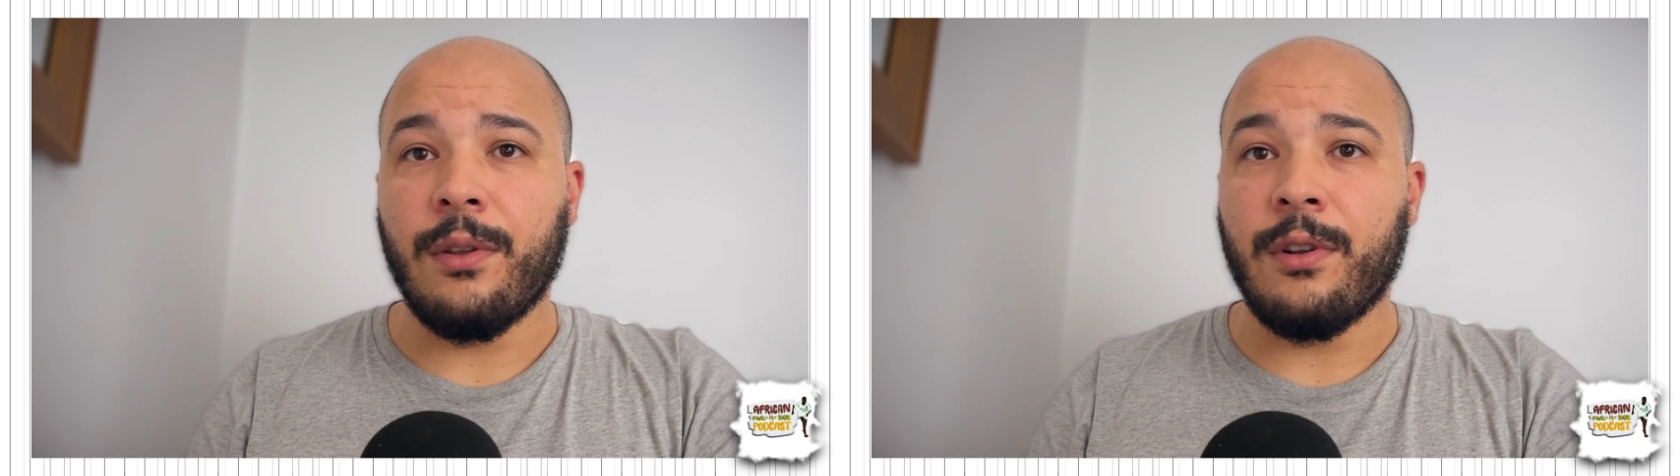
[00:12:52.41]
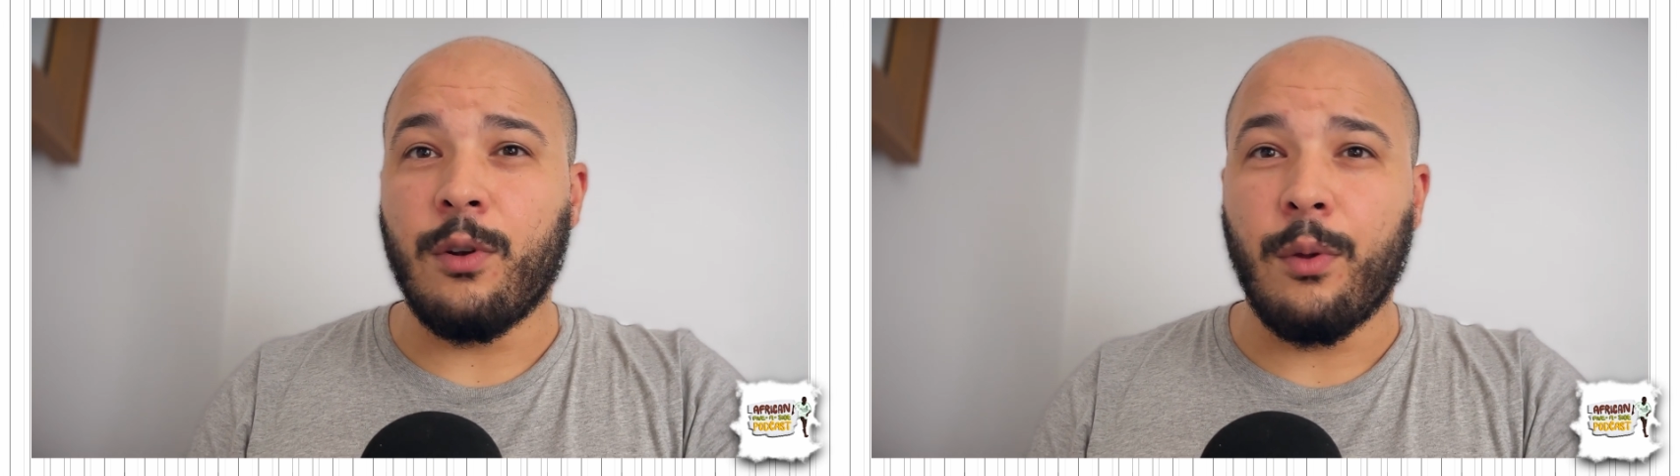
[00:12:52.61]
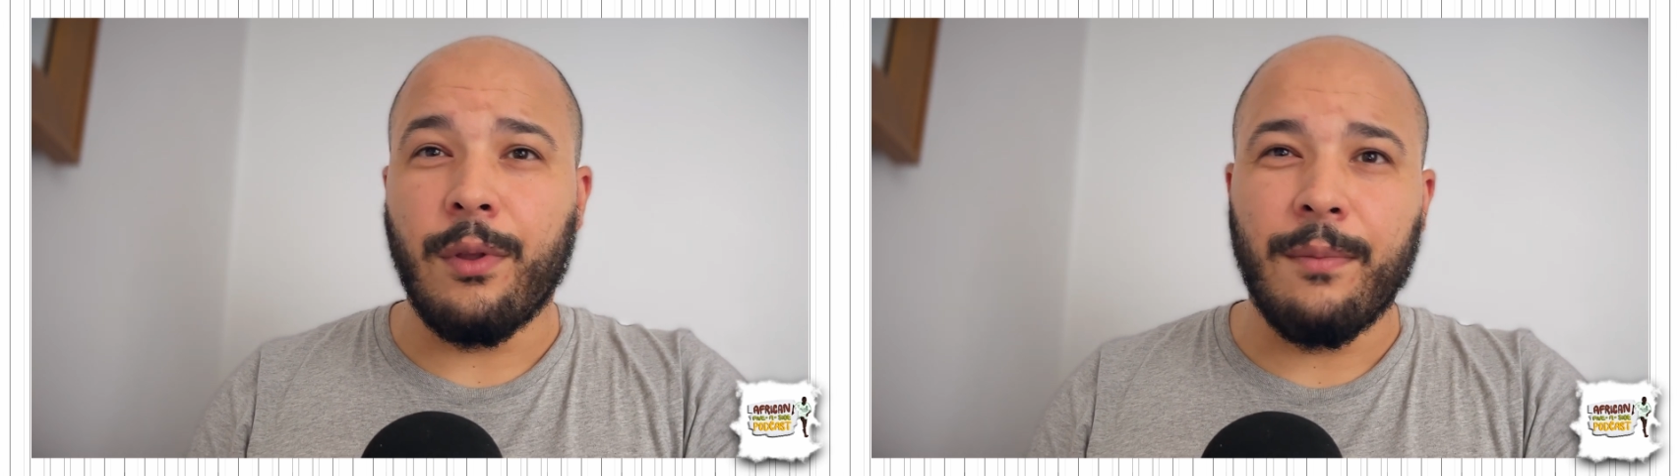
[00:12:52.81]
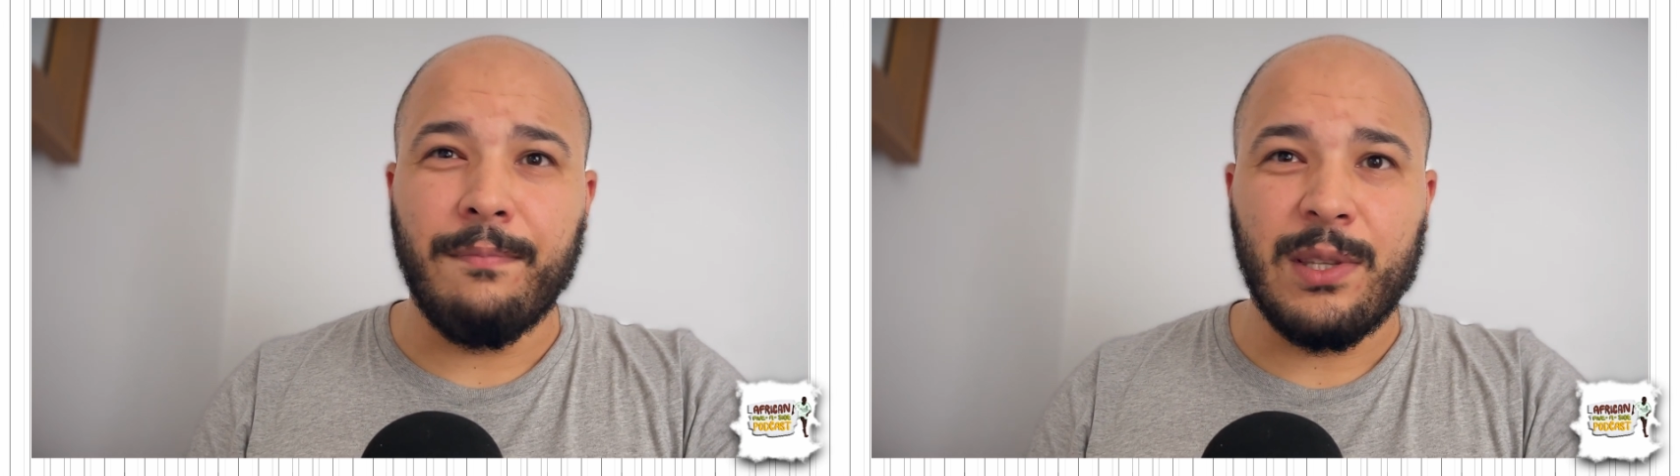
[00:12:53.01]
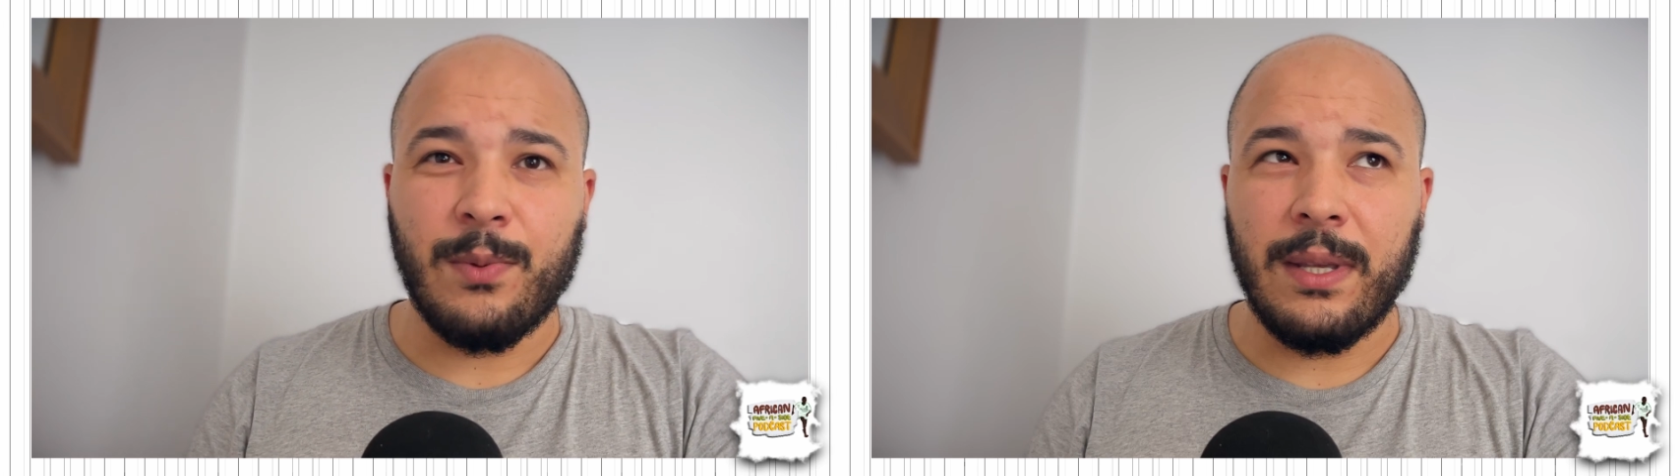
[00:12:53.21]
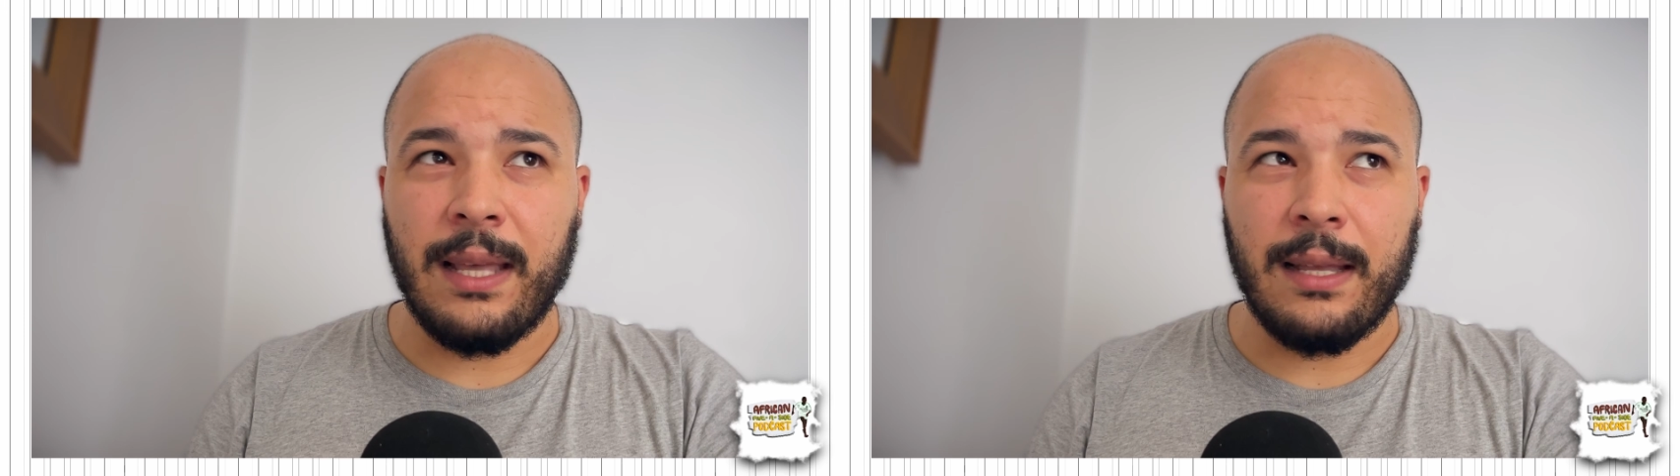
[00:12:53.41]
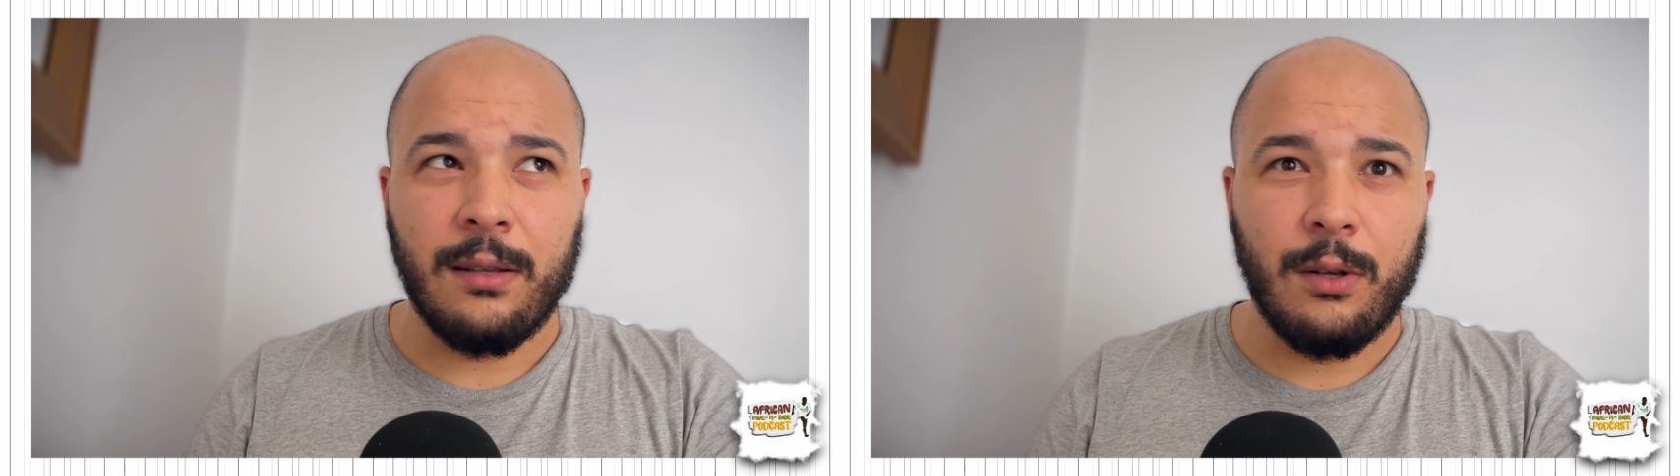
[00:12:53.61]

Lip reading: They're between that